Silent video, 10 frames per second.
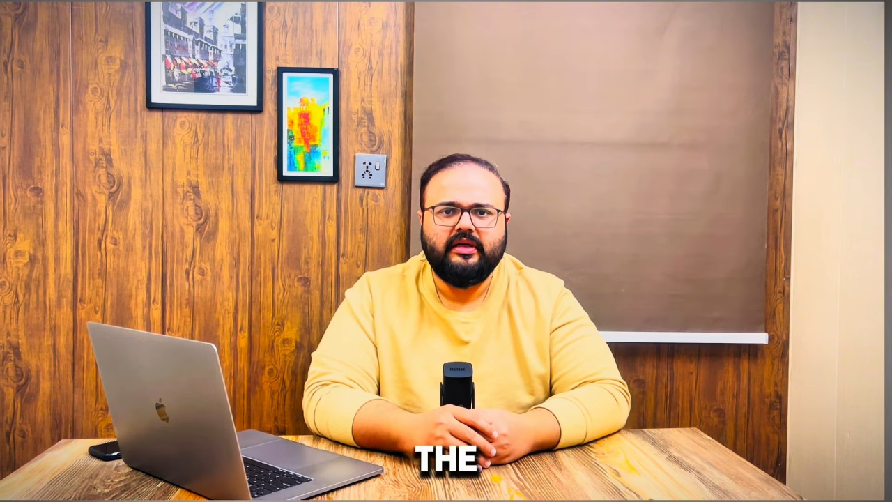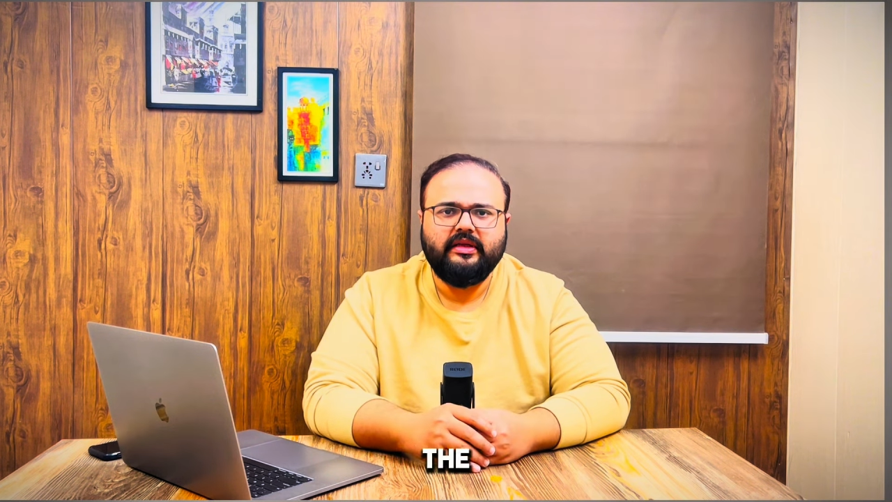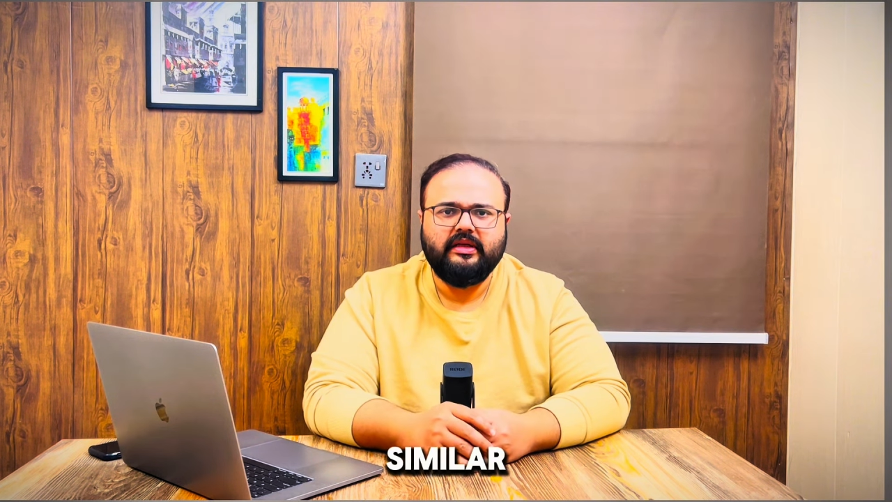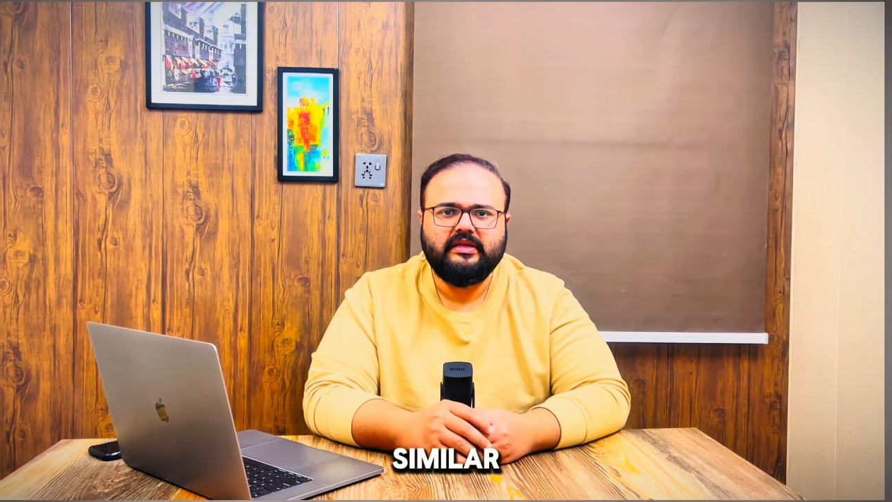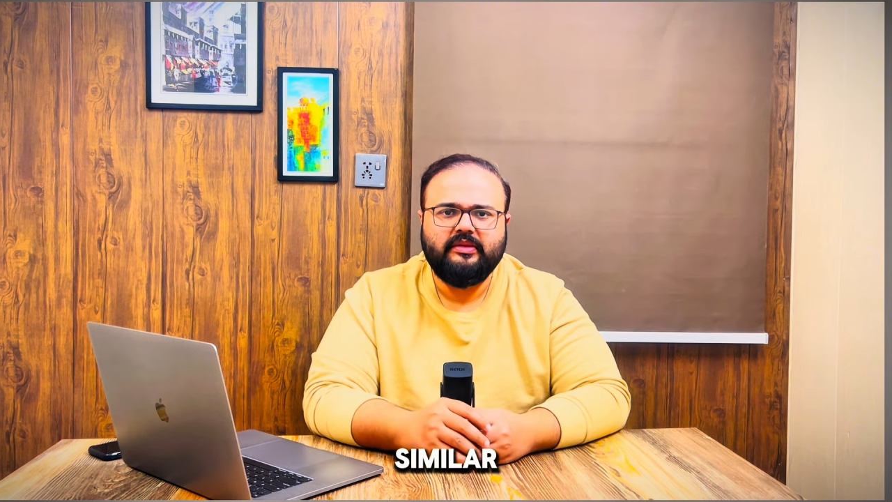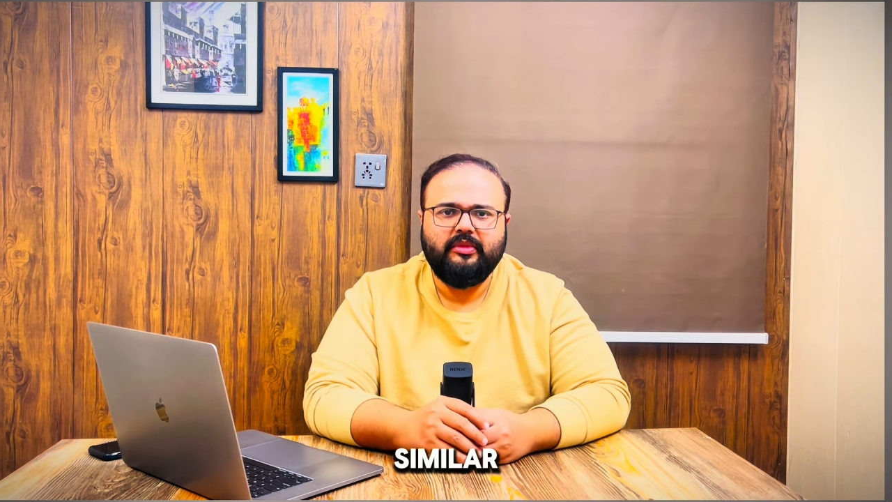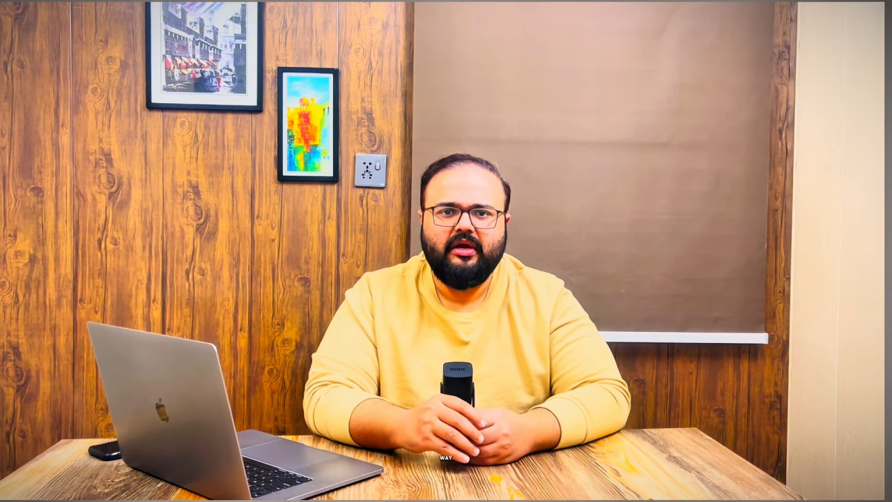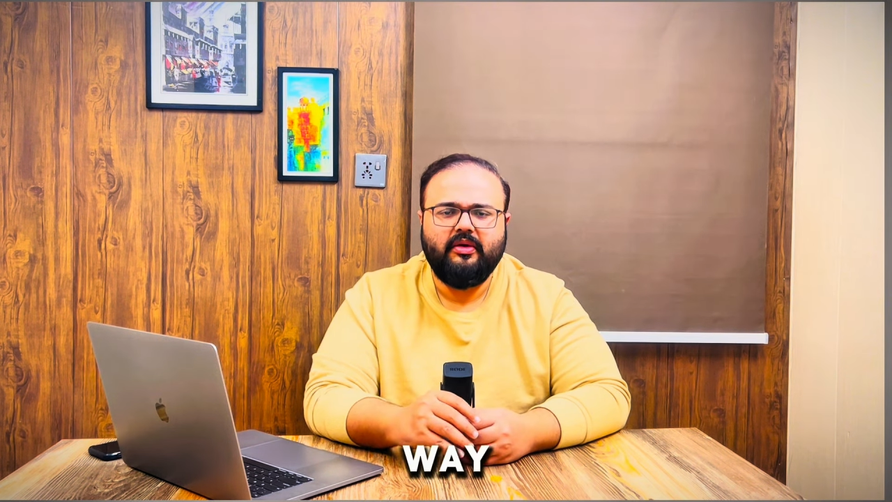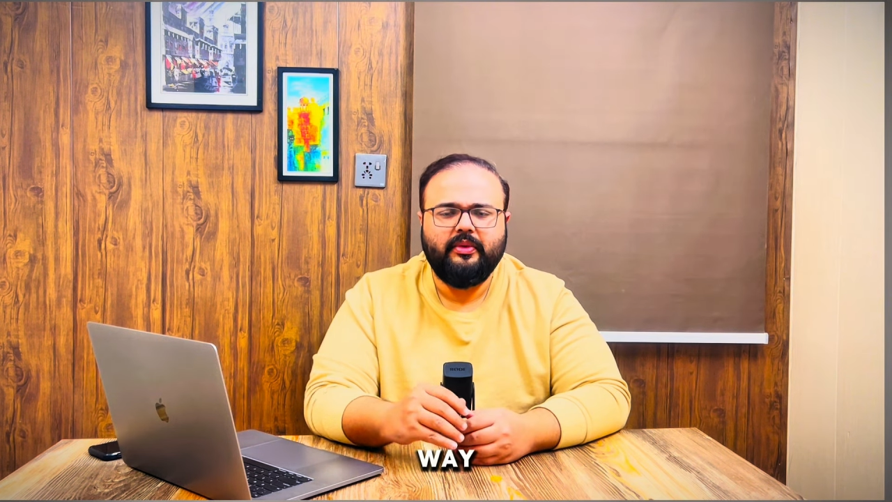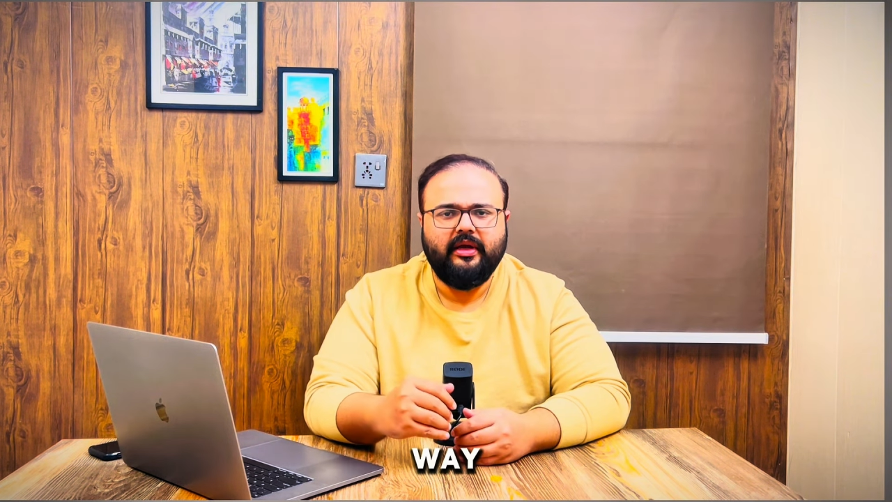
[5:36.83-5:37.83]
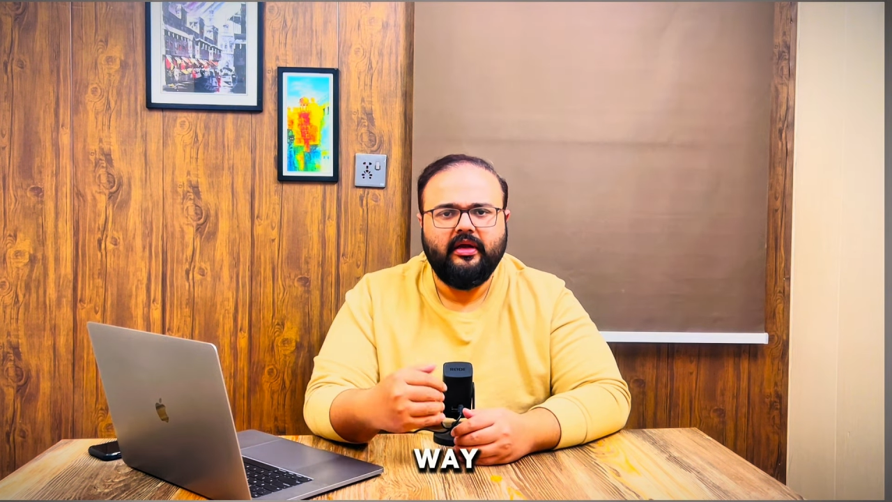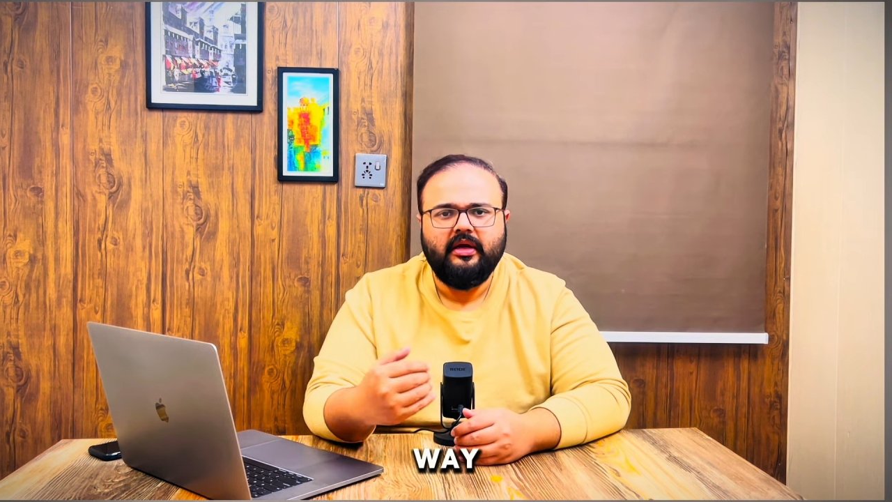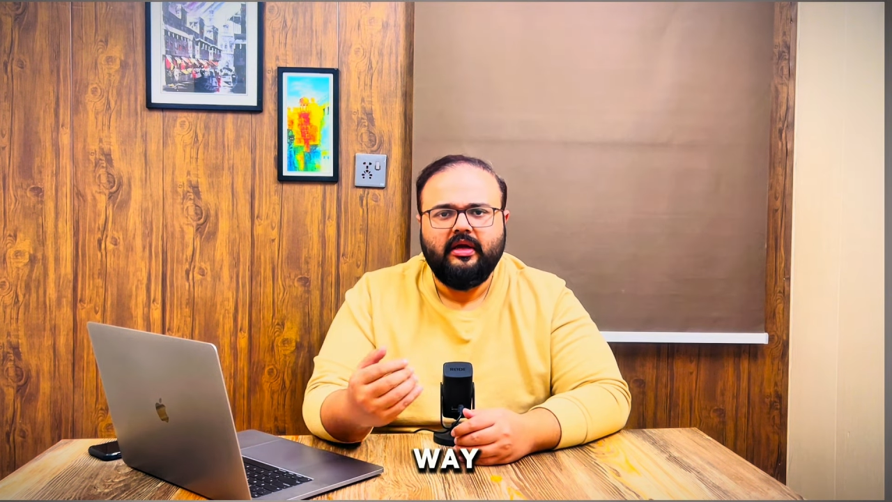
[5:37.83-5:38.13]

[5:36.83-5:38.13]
In the similar way